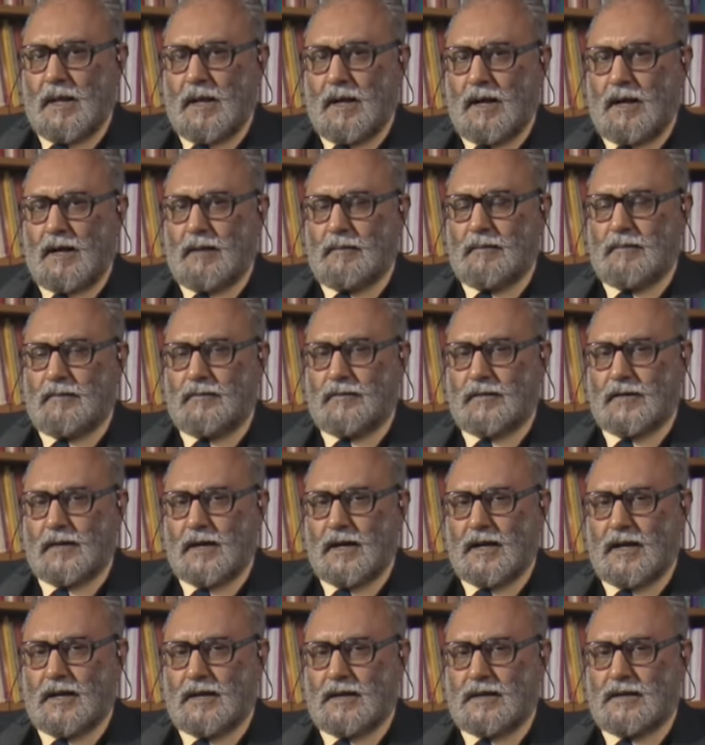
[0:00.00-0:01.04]
I'm
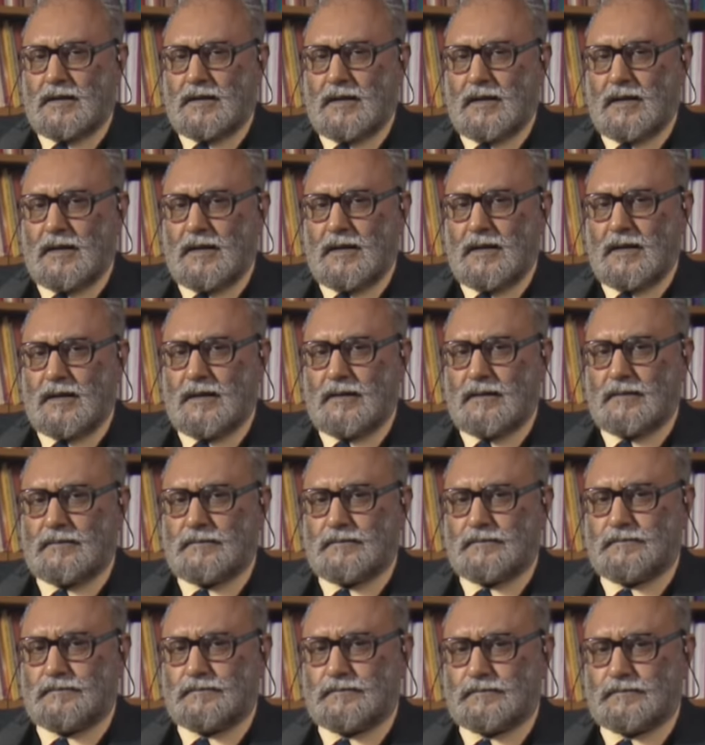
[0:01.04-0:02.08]
afraid
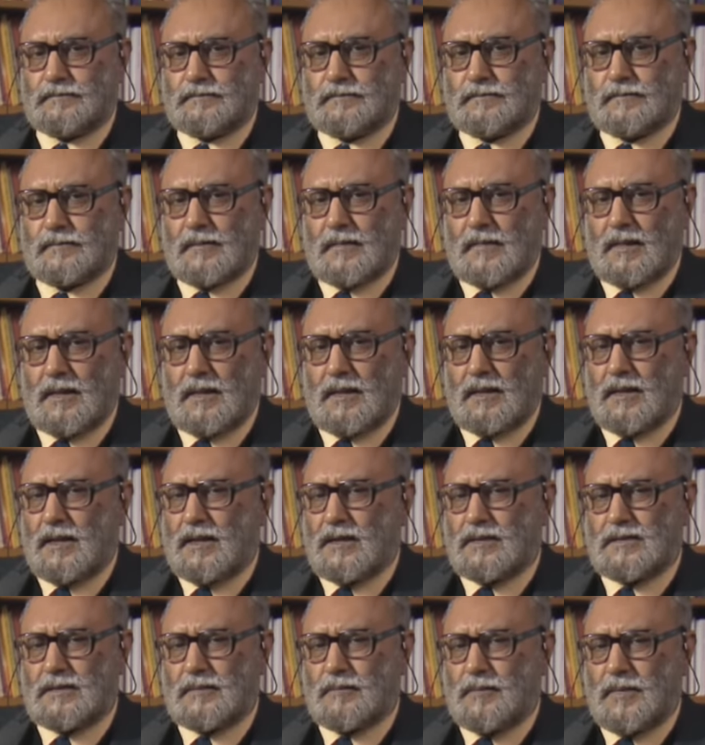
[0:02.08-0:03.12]

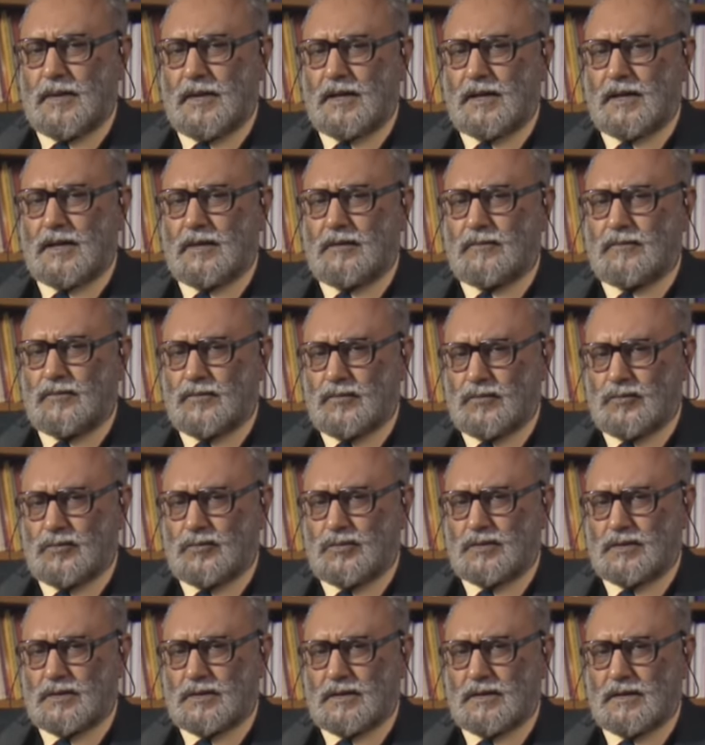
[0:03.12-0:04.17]
there's a big
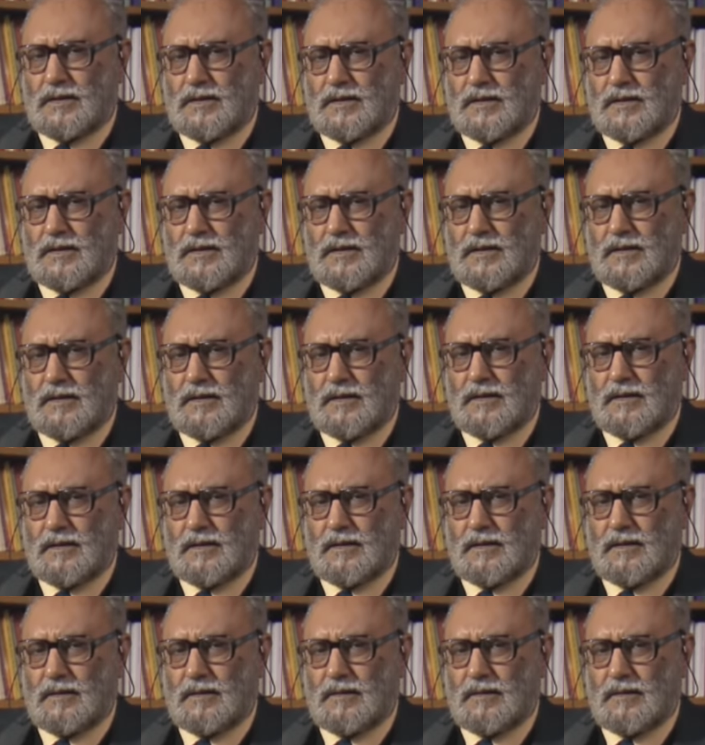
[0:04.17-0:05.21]
confusion in the
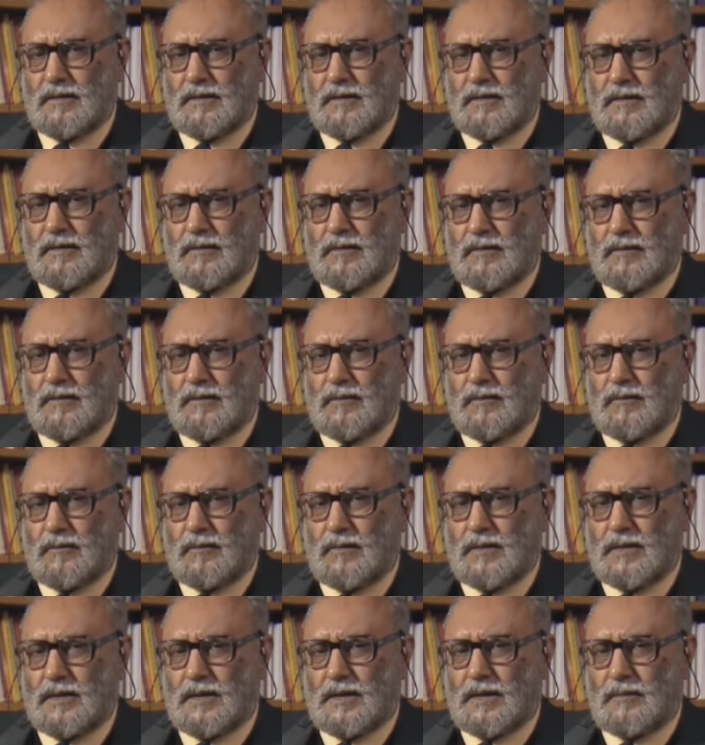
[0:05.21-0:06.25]

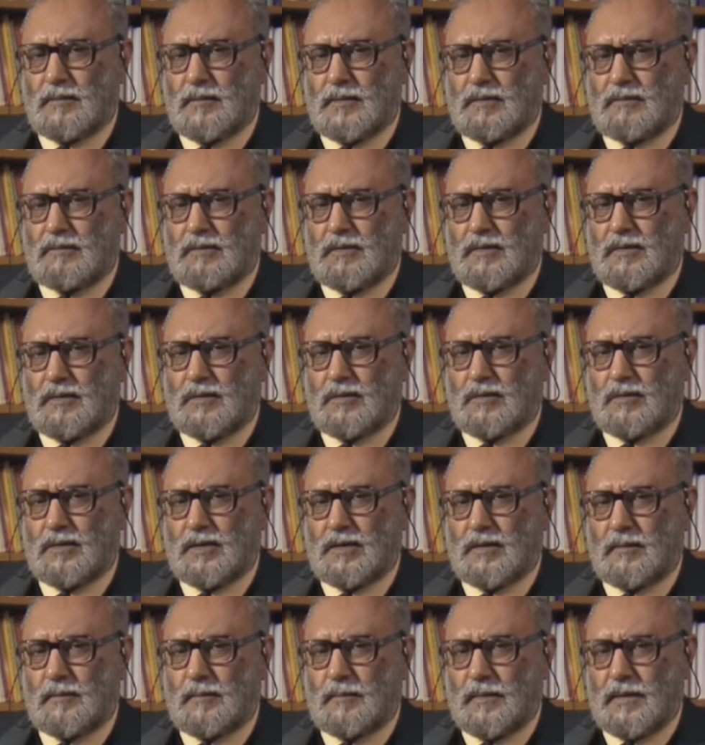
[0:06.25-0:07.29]
world between
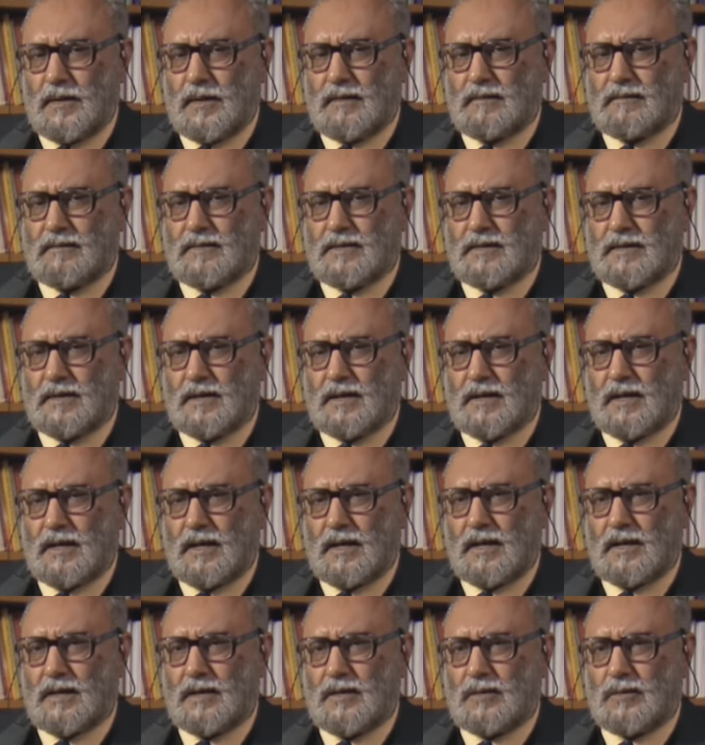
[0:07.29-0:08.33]
nuclear power
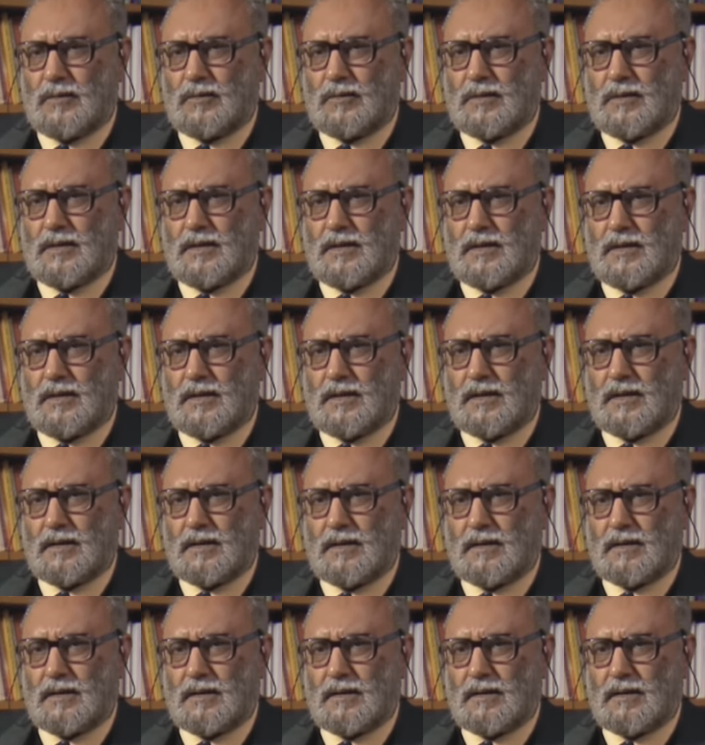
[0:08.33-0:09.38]
and nuclear
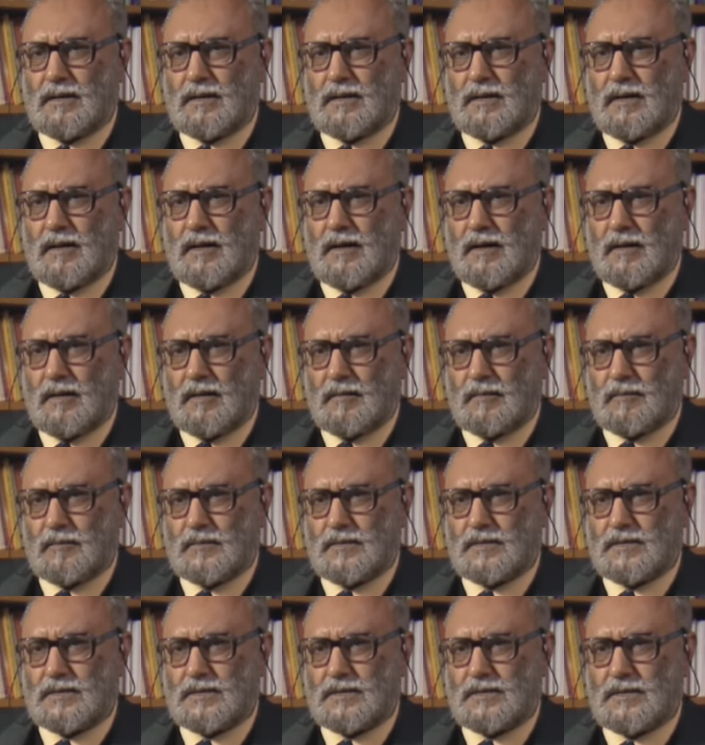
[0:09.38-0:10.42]

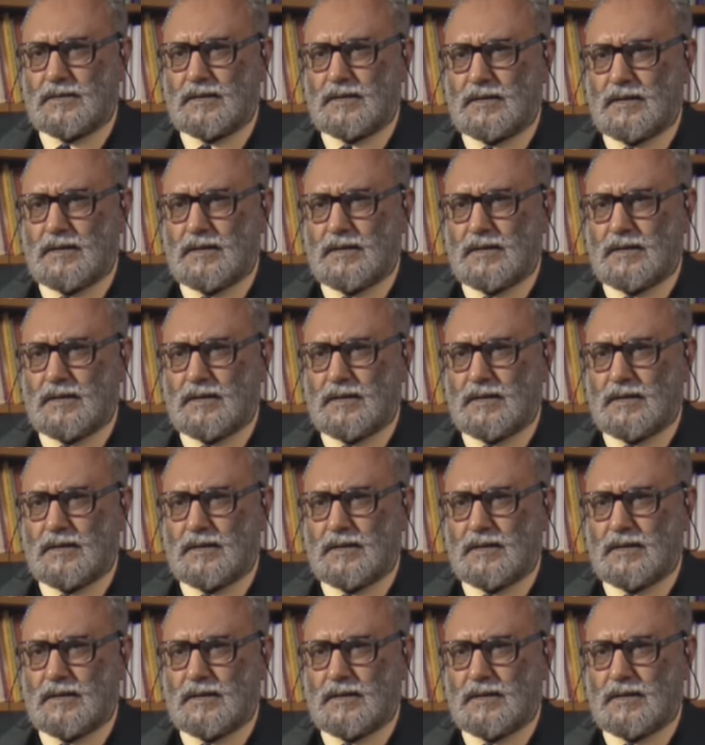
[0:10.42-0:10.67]
arms.